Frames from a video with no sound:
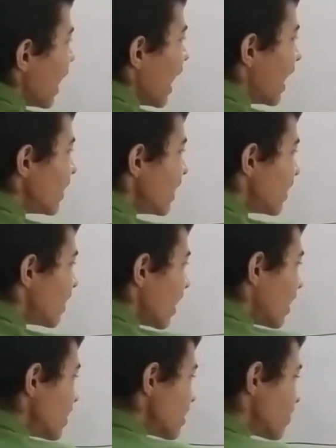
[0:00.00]
and it
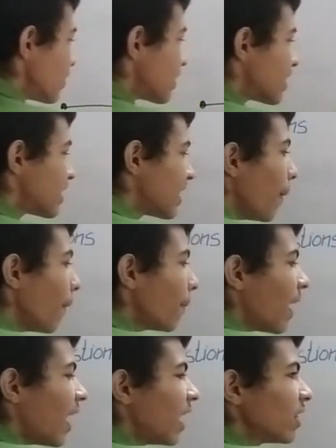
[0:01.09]
returns with the same
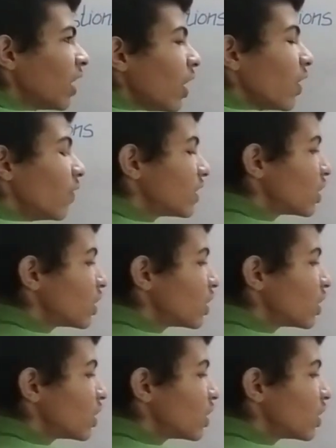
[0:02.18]
path with